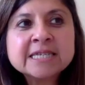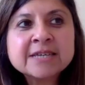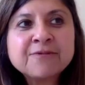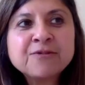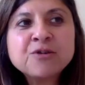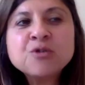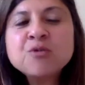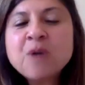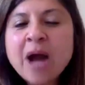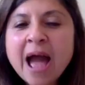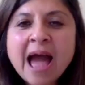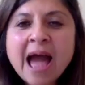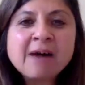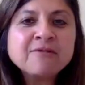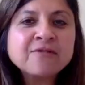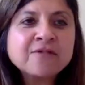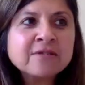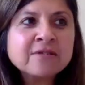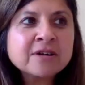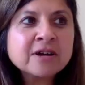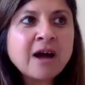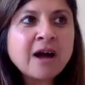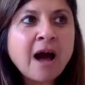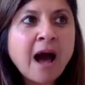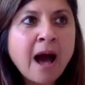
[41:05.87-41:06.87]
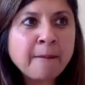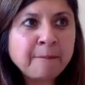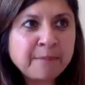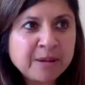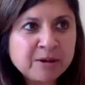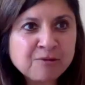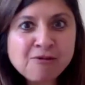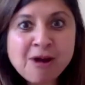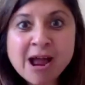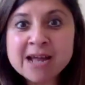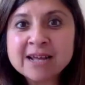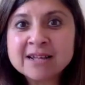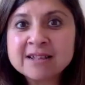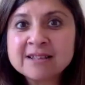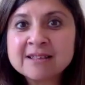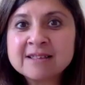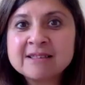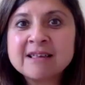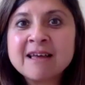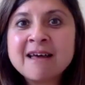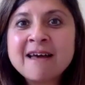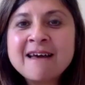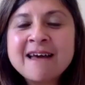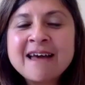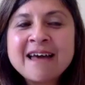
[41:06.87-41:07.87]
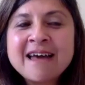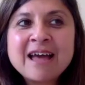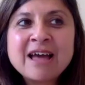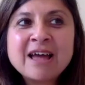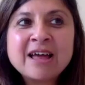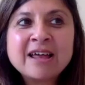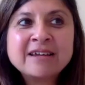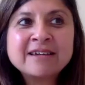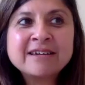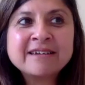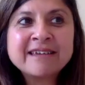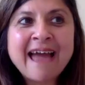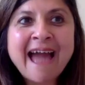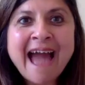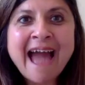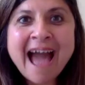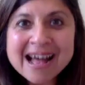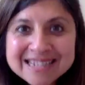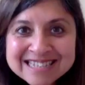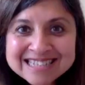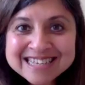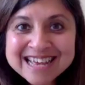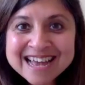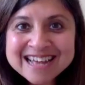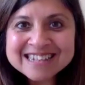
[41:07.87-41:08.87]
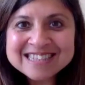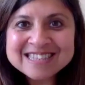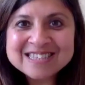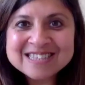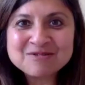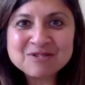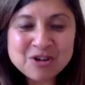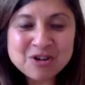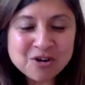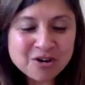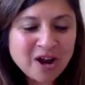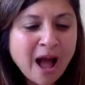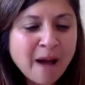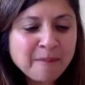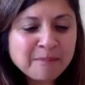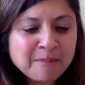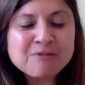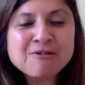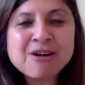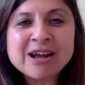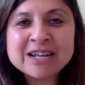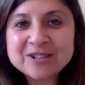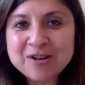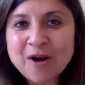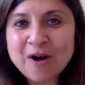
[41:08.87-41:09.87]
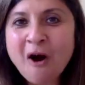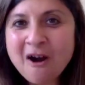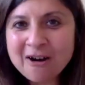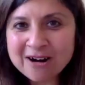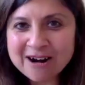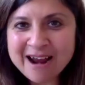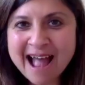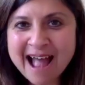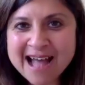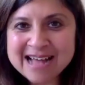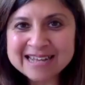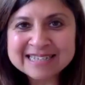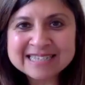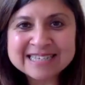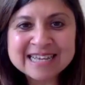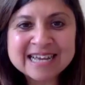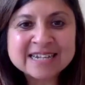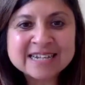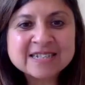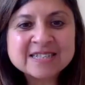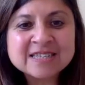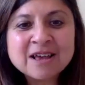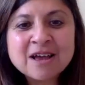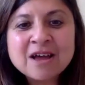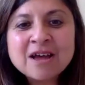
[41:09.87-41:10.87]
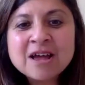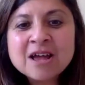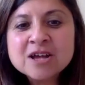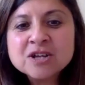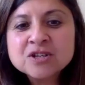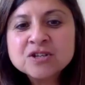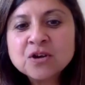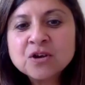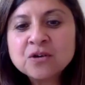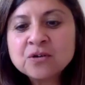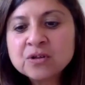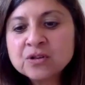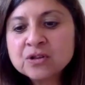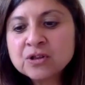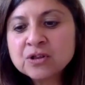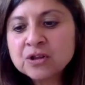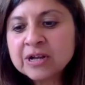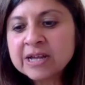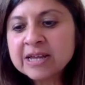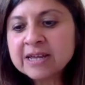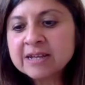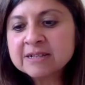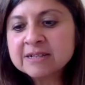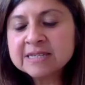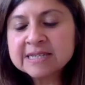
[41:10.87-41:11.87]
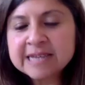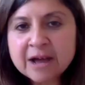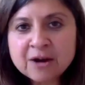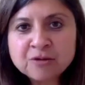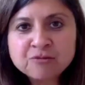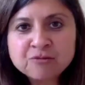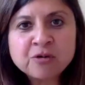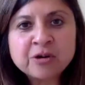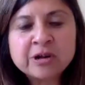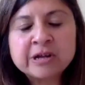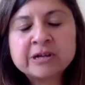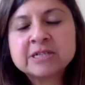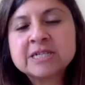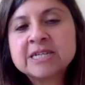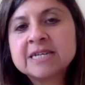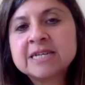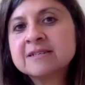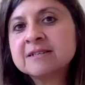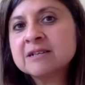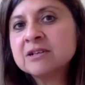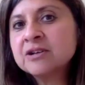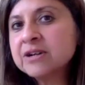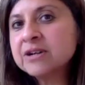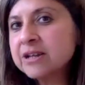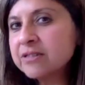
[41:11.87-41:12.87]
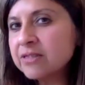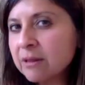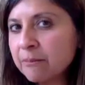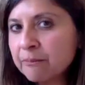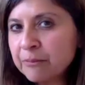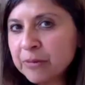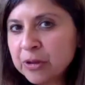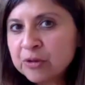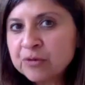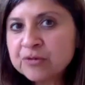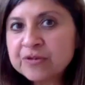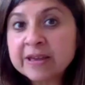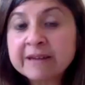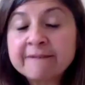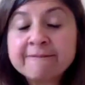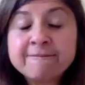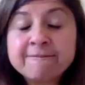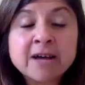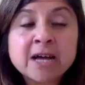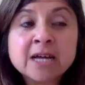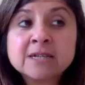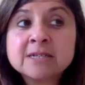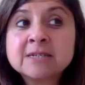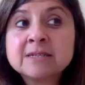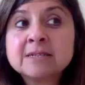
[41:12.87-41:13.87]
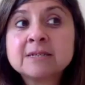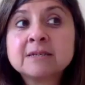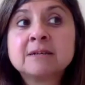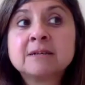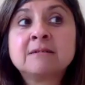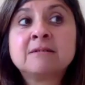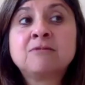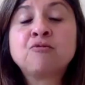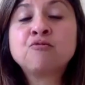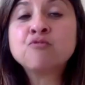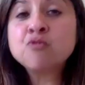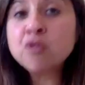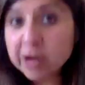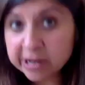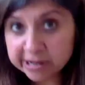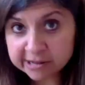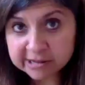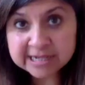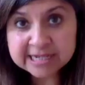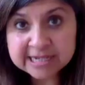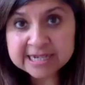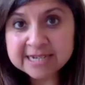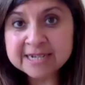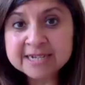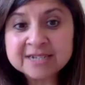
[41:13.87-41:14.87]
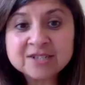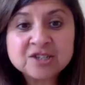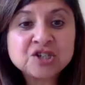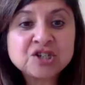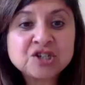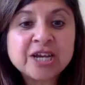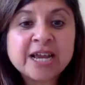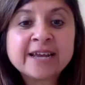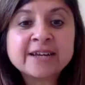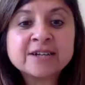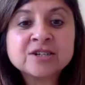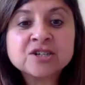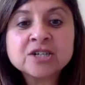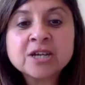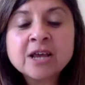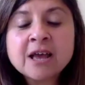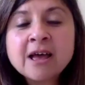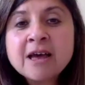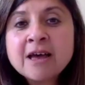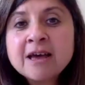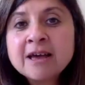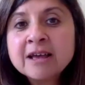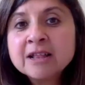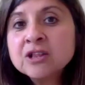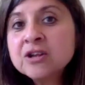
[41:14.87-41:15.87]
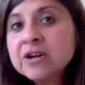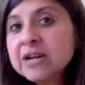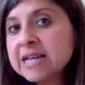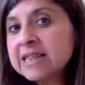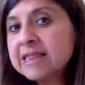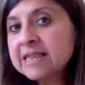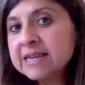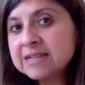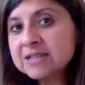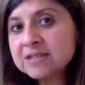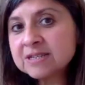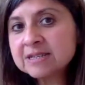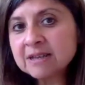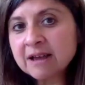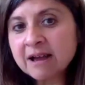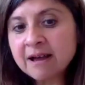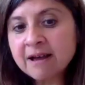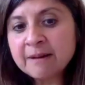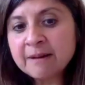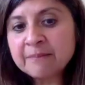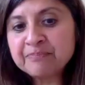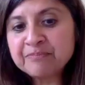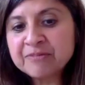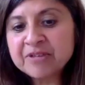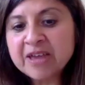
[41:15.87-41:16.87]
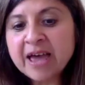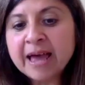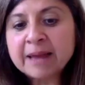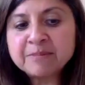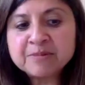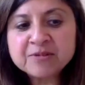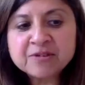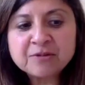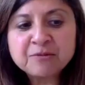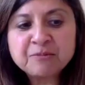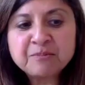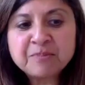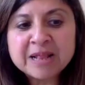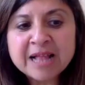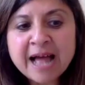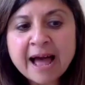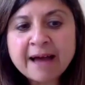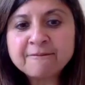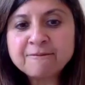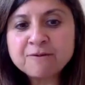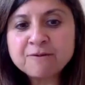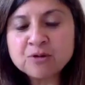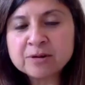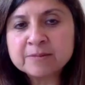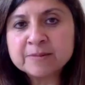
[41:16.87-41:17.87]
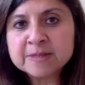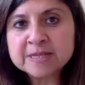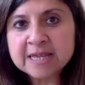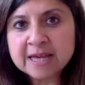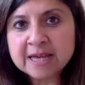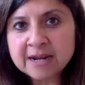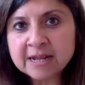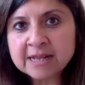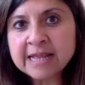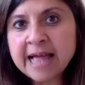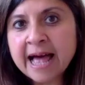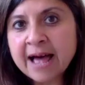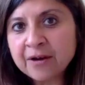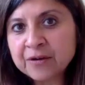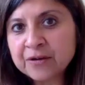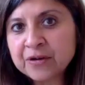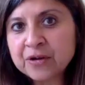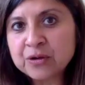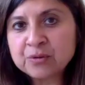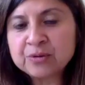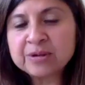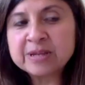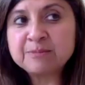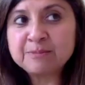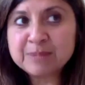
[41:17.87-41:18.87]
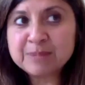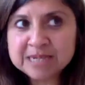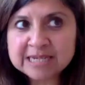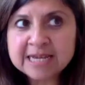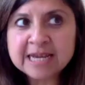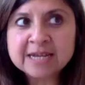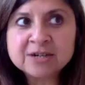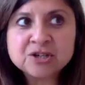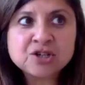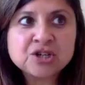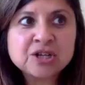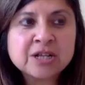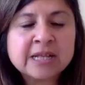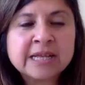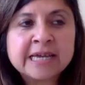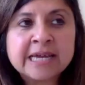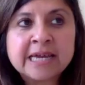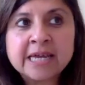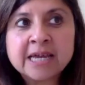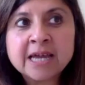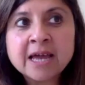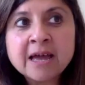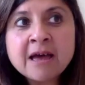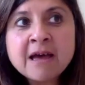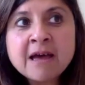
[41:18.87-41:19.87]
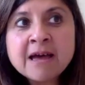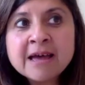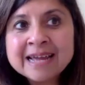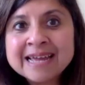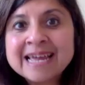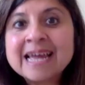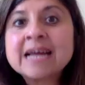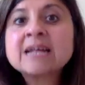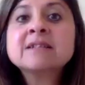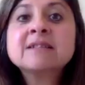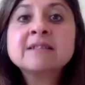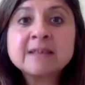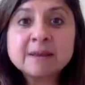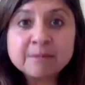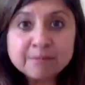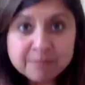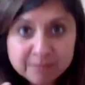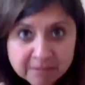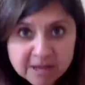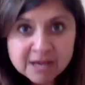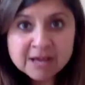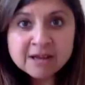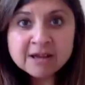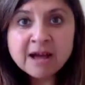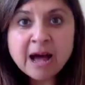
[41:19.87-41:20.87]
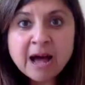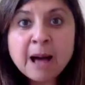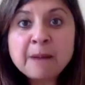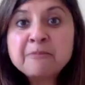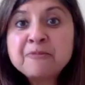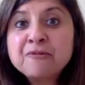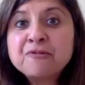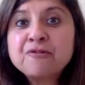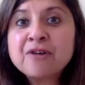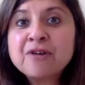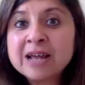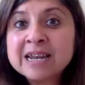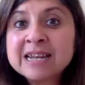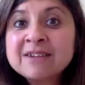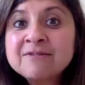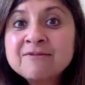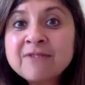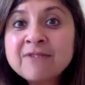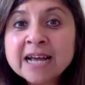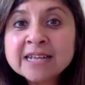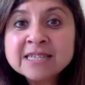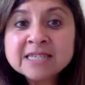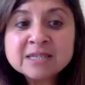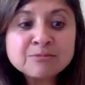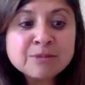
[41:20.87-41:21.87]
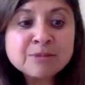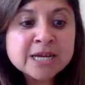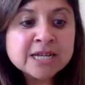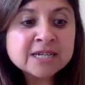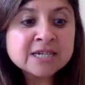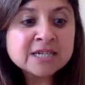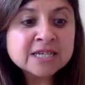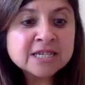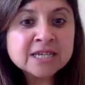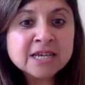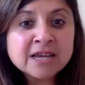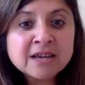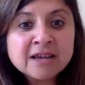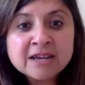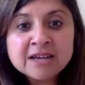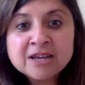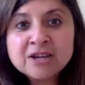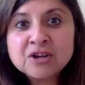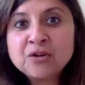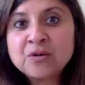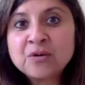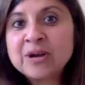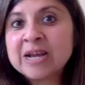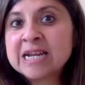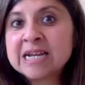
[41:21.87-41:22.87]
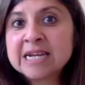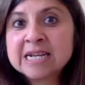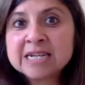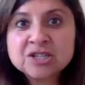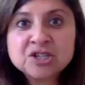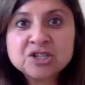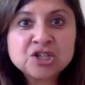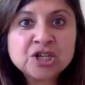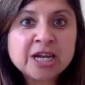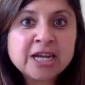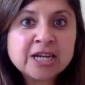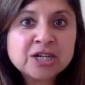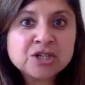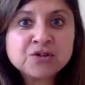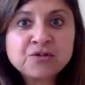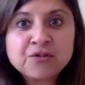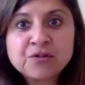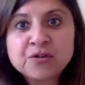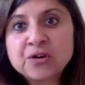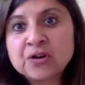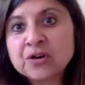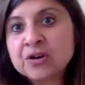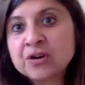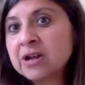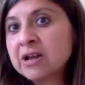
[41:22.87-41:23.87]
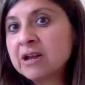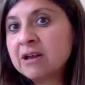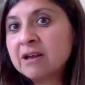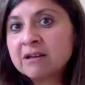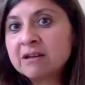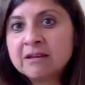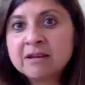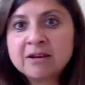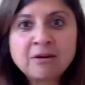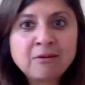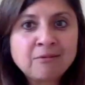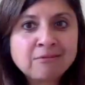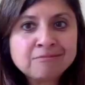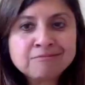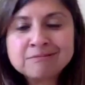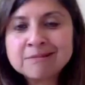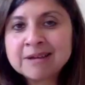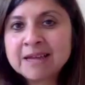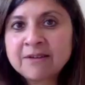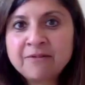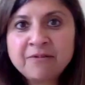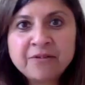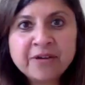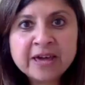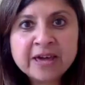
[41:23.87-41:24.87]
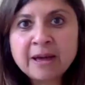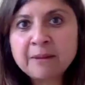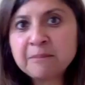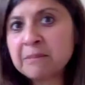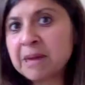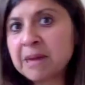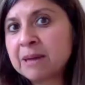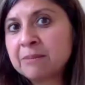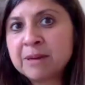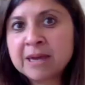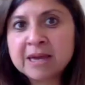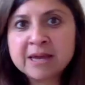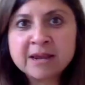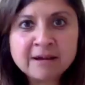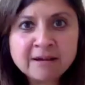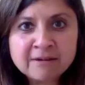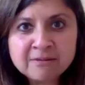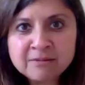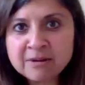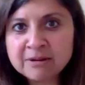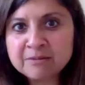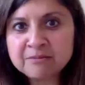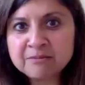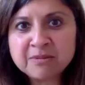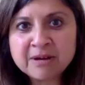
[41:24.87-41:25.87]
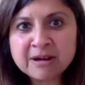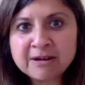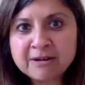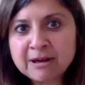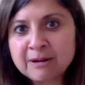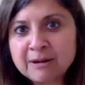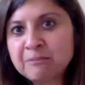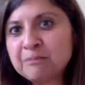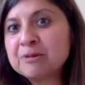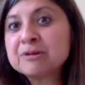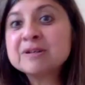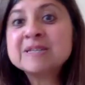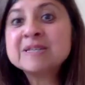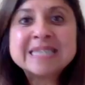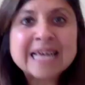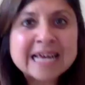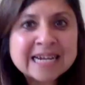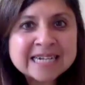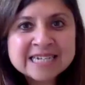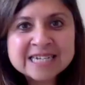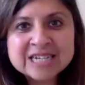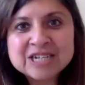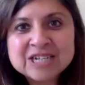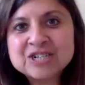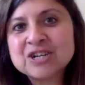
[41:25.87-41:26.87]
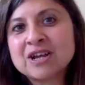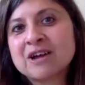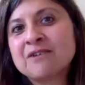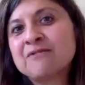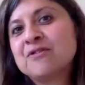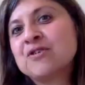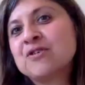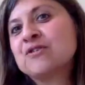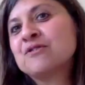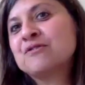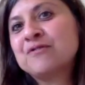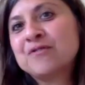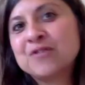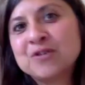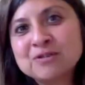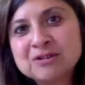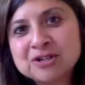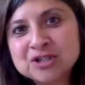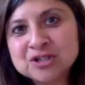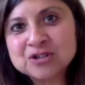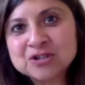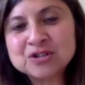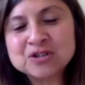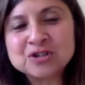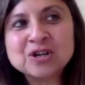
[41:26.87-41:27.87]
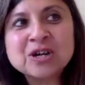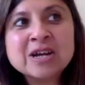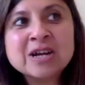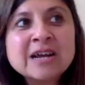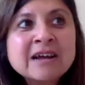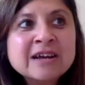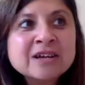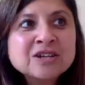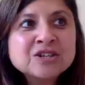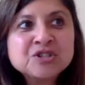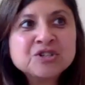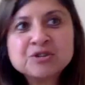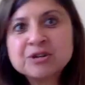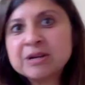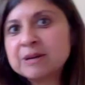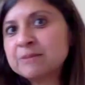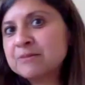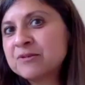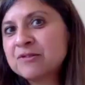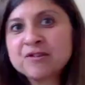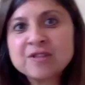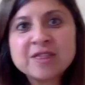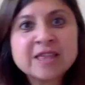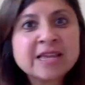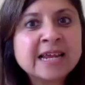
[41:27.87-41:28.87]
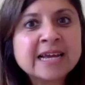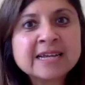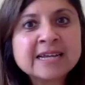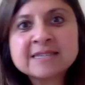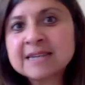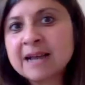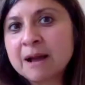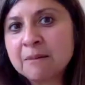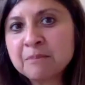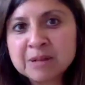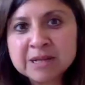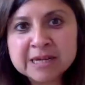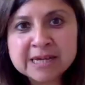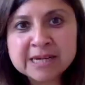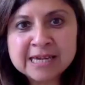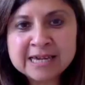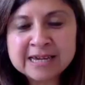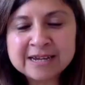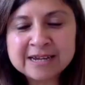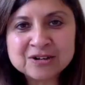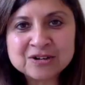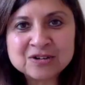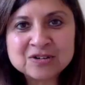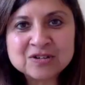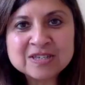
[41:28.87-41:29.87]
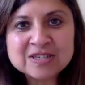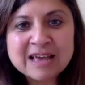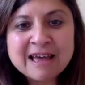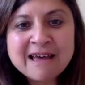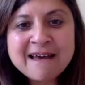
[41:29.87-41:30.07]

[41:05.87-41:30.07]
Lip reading: If you have copyrights and assets, your copyrights are assets. So look at sound royalties, look at the Music Fund, royalty exchange. Look at these types of platforms that allow you to potentially get some upfront investment, in exchange for, giving maybe a percentage of your future streams for the next couple of years.